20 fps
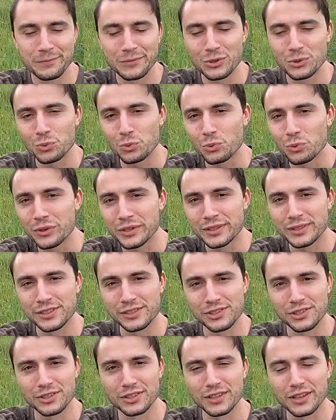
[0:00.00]
you really
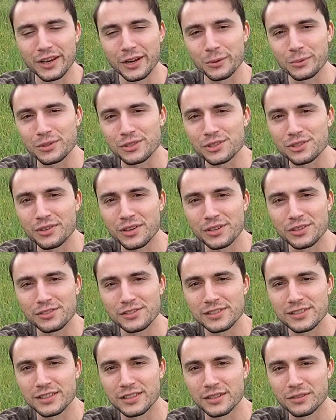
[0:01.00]
shouldn't care what
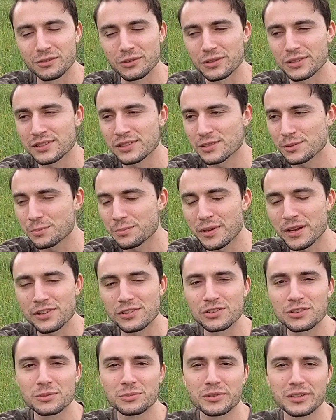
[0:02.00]
strangers think of you,
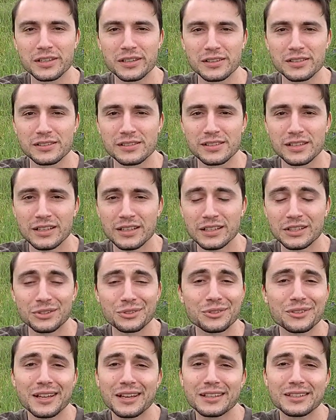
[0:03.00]
especially because
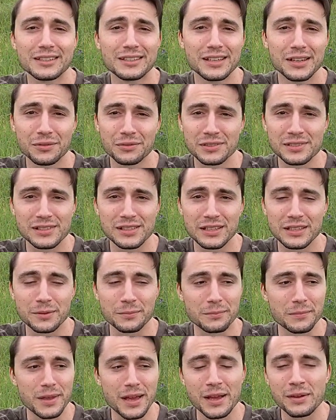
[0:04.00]
you'll likely never see
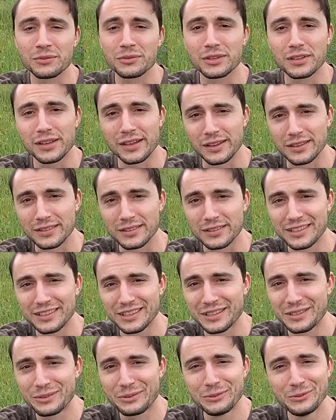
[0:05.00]
them ever again.
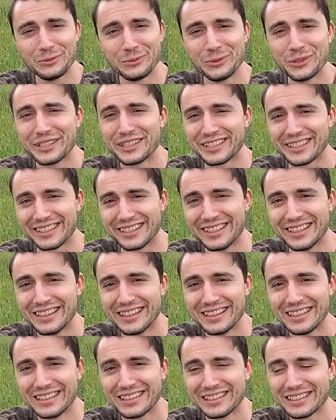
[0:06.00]
Like, really,
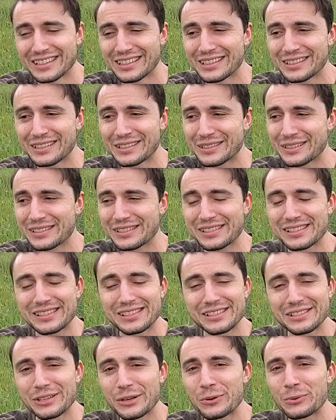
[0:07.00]
it's
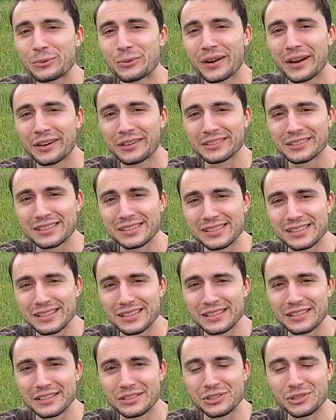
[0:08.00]
so rare to
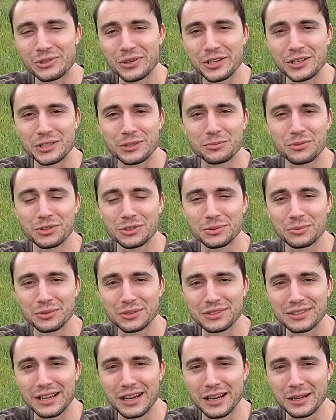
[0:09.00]
see a stranger
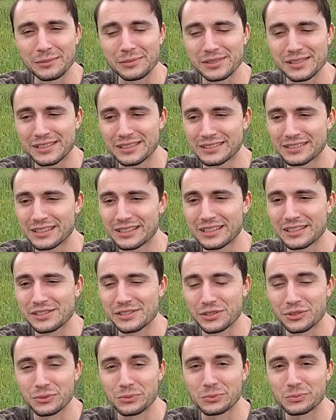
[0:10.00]
multiple times
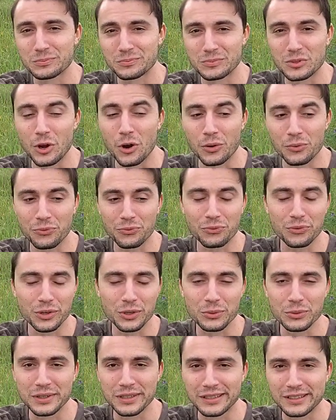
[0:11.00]
unless you are
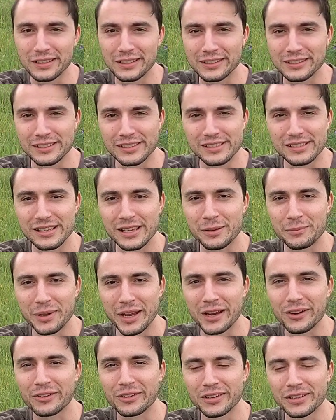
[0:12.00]
frequenting like the same
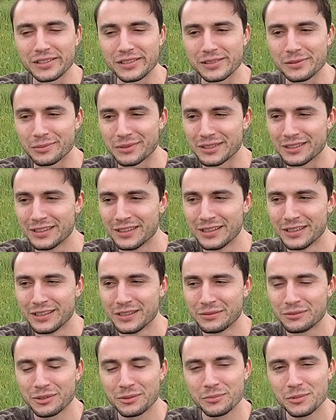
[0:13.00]
areas, but
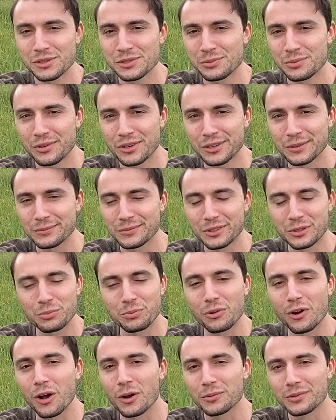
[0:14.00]
for the most part, you're
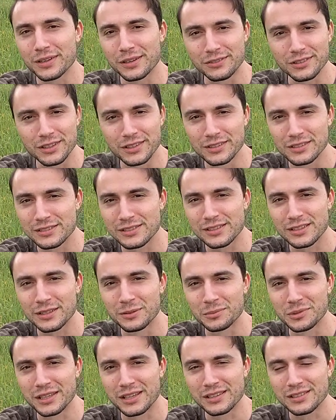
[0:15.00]
probably never going to see
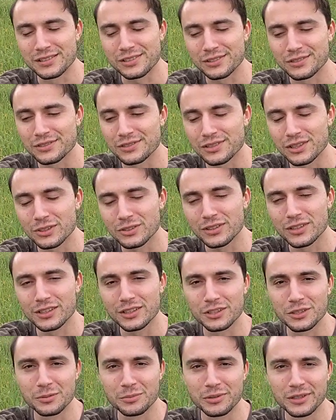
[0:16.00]
them again. So don't let
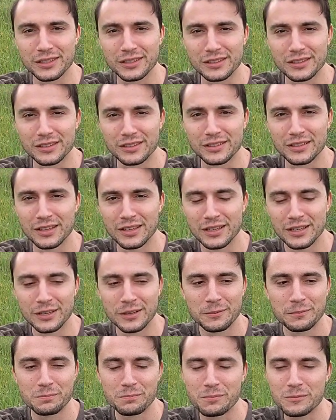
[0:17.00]
their opinion
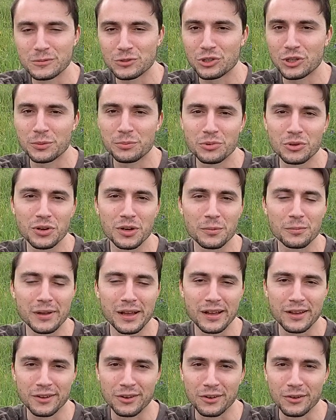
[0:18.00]
trip you up
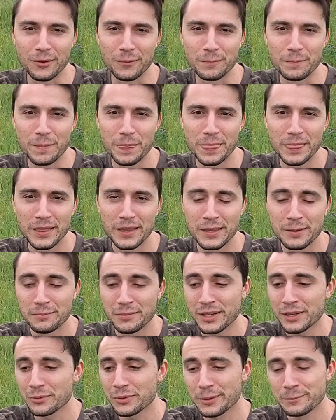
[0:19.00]
at all.
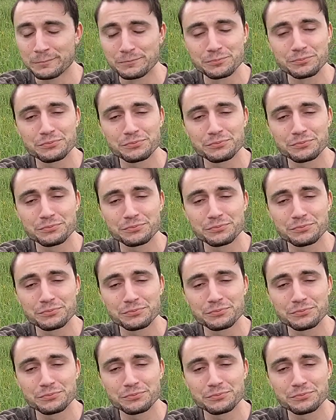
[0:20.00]
But anyway,